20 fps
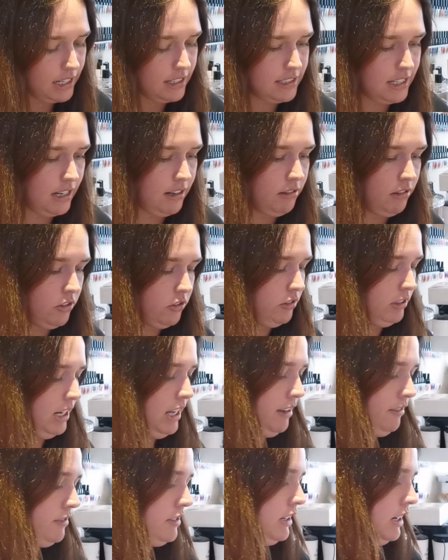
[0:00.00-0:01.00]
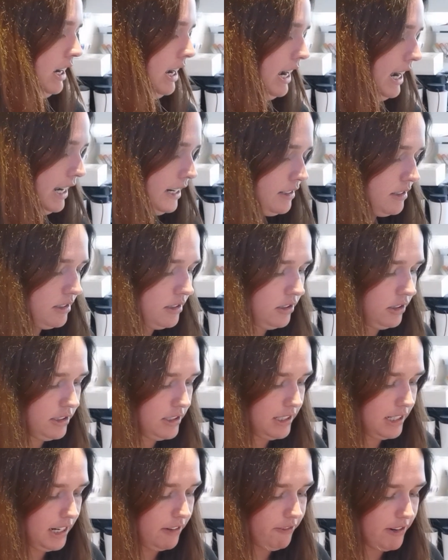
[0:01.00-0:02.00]
That's how long left I had,
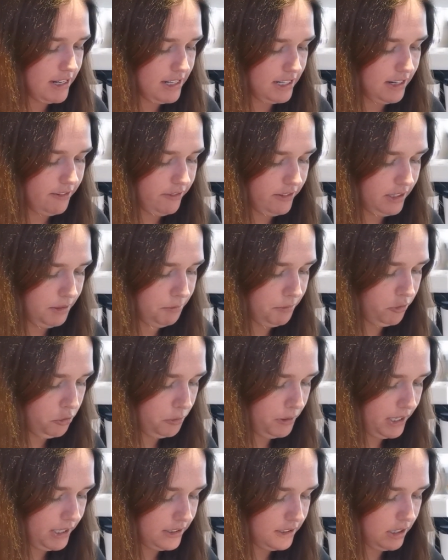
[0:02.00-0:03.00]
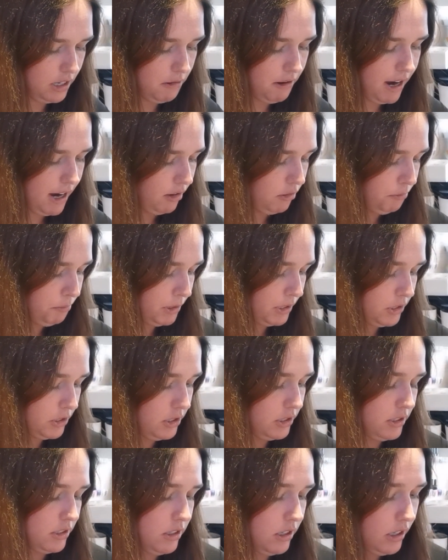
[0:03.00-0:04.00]
like, to get ready and everything before we had to go out,
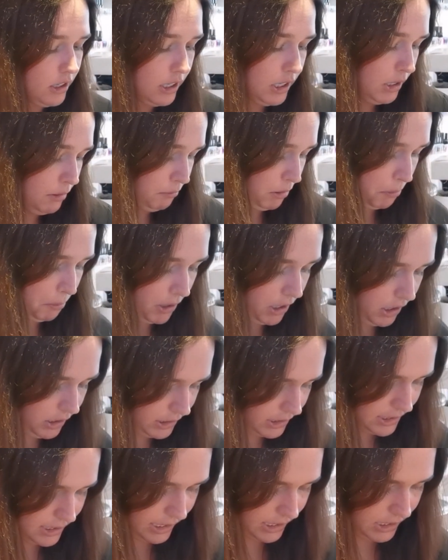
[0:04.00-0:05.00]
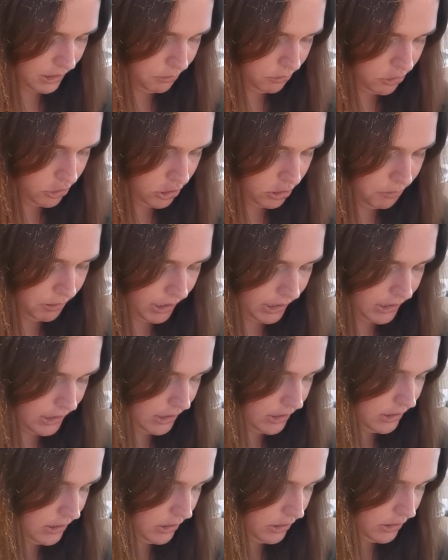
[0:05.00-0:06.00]
because my partner said he was due back
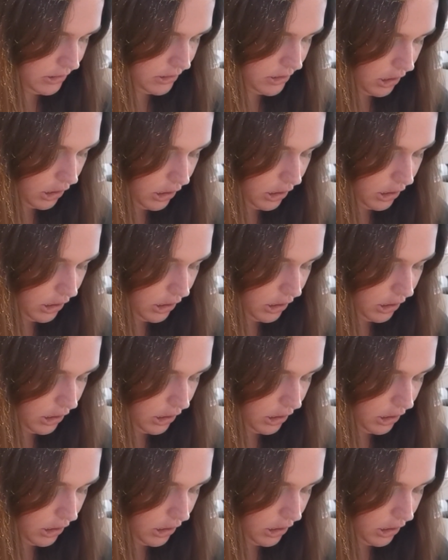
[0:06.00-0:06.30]
at a certain